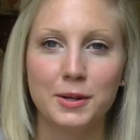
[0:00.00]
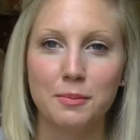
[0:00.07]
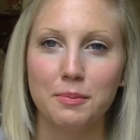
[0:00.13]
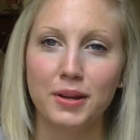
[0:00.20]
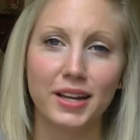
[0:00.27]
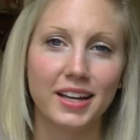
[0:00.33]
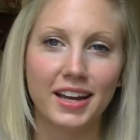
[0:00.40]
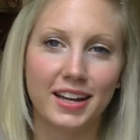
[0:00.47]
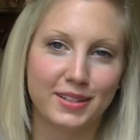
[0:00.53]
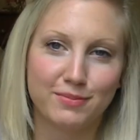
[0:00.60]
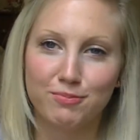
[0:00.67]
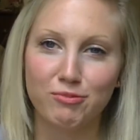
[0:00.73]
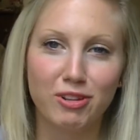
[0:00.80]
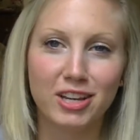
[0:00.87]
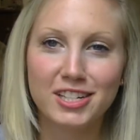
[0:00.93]
But
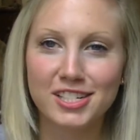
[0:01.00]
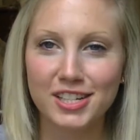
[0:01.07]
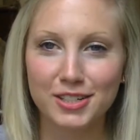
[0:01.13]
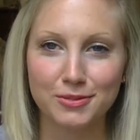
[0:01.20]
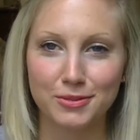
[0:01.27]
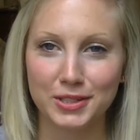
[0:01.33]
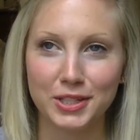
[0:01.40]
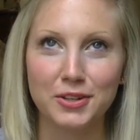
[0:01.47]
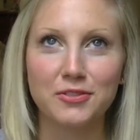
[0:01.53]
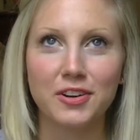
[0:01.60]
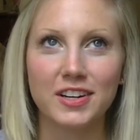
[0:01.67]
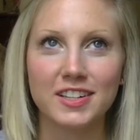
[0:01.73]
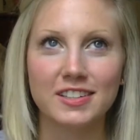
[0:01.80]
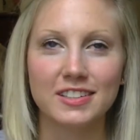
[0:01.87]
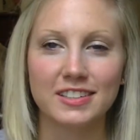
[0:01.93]
it's just really
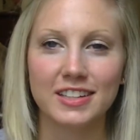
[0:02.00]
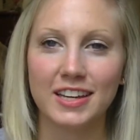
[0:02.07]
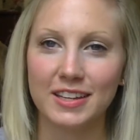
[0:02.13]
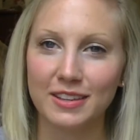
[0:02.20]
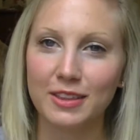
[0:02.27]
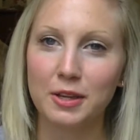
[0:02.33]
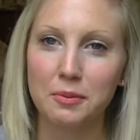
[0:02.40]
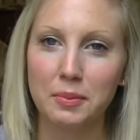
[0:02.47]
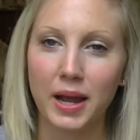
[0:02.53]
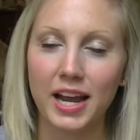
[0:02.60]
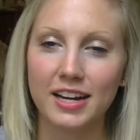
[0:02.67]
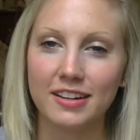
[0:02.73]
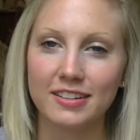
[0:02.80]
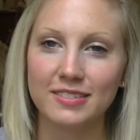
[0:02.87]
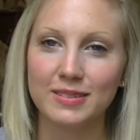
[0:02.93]
funny to like think
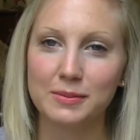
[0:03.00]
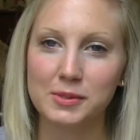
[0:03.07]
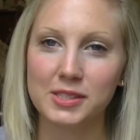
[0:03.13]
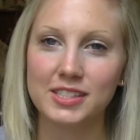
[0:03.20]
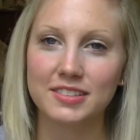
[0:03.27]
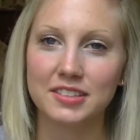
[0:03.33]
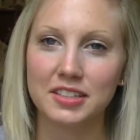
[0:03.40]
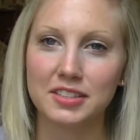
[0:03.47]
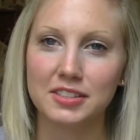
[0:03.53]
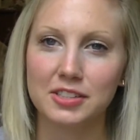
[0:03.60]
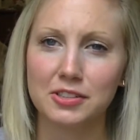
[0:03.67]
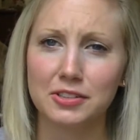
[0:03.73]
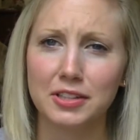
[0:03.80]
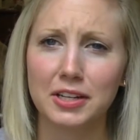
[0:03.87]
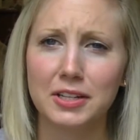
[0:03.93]
back on some of these things
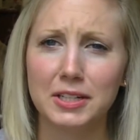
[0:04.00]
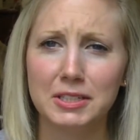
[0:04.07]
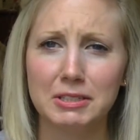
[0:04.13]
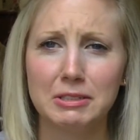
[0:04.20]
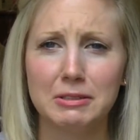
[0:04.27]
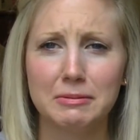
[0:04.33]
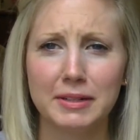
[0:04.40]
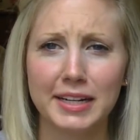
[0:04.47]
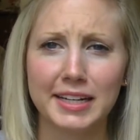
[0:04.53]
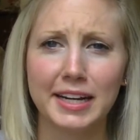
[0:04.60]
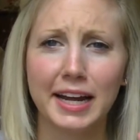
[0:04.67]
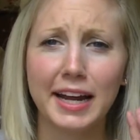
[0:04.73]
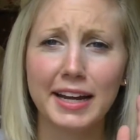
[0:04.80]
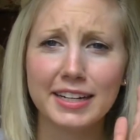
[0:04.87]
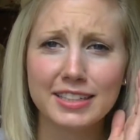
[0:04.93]
and you're like, oh my
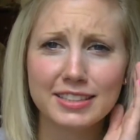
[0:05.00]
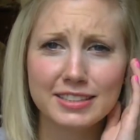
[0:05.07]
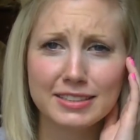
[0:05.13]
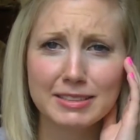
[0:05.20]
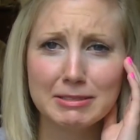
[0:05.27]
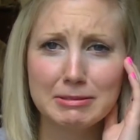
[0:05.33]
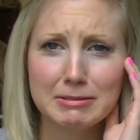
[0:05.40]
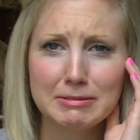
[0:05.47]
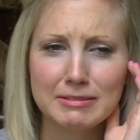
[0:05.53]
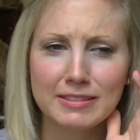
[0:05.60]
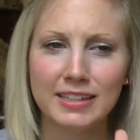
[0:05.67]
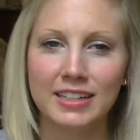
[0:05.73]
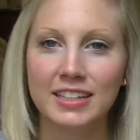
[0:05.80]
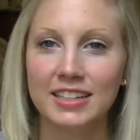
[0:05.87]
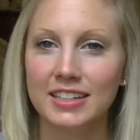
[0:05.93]
gosh,
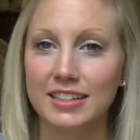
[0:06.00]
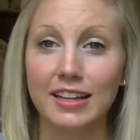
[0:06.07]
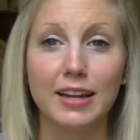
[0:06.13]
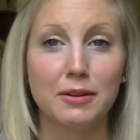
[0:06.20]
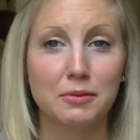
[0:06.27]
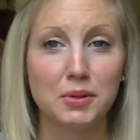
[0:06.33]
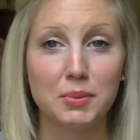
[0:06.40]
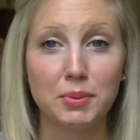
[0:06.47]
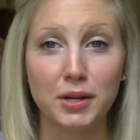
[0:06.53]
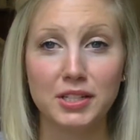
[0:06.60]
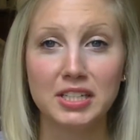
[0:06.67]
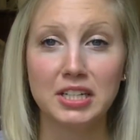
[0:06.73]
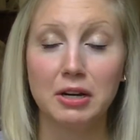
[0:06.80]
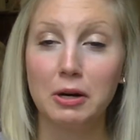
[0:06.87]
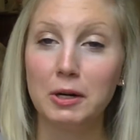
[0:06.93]
oh, like we
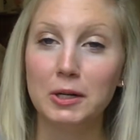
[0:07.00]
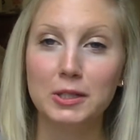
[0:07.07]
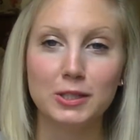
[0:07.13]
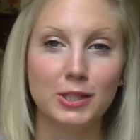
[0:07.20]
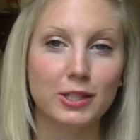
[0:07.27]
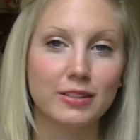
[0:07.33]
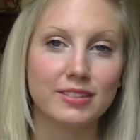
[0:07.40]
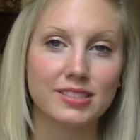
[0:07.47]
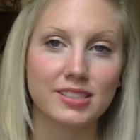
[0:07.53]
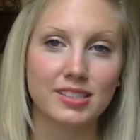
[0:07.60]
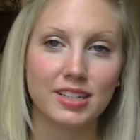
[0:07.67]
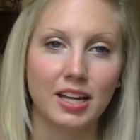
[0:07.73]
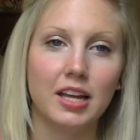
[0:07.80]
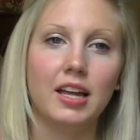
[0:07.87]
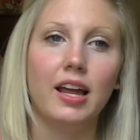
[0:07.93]
probably all looked
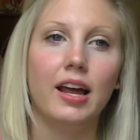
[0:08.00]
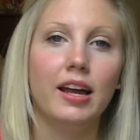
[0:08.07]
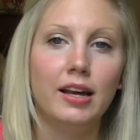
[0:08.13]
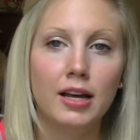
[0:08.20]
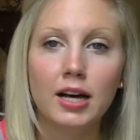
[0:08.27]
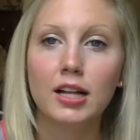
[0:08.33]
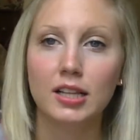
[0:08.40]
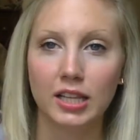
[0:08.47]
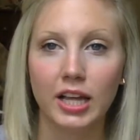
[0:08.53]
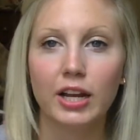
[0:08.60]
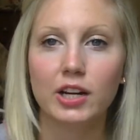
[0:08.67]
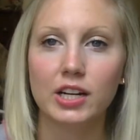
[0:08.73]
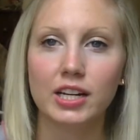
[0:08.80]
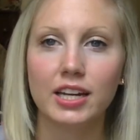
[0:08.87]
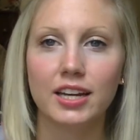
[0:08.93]

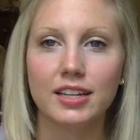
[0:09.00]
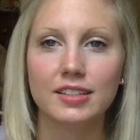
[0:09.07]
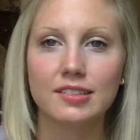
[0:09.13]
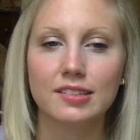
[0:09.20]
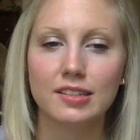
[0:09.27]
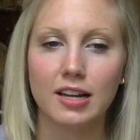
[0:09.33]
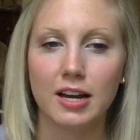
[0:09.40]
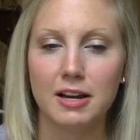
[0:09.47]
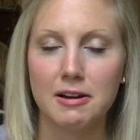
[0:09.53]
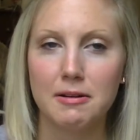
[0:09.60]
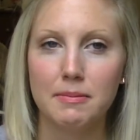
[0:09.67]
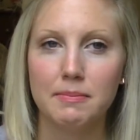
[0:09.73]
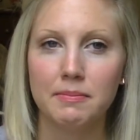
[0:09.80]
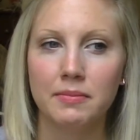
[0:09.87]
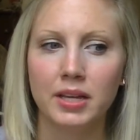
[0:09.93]
hilarious.
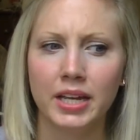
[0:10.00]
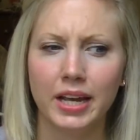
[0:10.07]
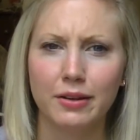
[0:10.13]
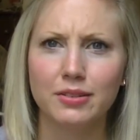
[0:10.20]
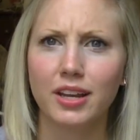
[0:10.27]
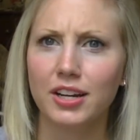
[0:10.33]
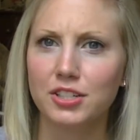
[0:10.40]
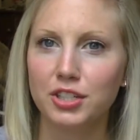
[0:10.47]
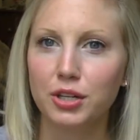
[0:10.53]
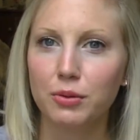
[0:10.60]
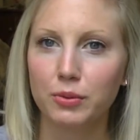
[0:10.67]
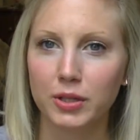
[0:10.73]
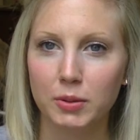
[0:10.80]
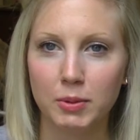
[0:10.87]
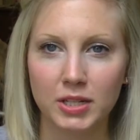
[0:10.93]
I was actually
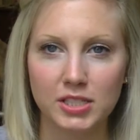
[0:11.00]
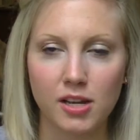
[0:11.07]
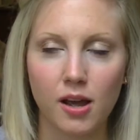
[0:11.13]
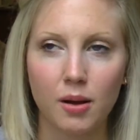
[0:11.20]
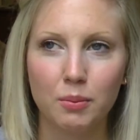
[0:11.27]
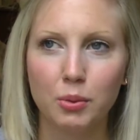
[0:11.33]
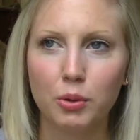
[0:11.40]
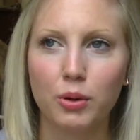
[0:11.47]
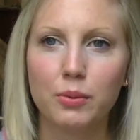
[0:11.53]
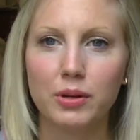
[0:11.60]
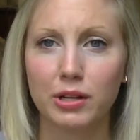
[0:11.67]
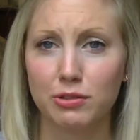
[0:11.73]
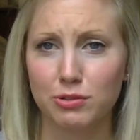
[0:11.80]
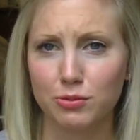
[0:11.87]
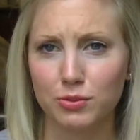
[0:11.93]
a really big tomboy
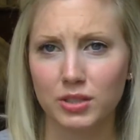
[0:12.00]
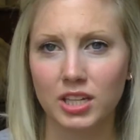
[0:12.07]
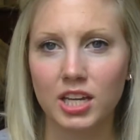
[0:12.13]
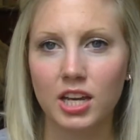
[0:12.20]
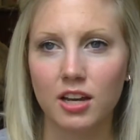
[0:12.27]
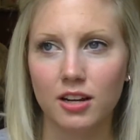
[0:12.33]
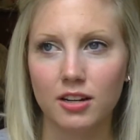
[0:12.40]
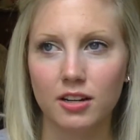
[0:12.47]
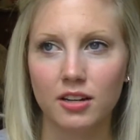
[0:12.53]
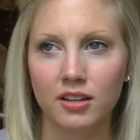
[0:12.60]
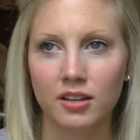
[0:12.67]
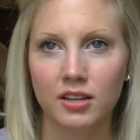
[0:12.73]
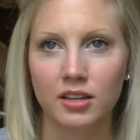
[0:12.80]
when I was really young,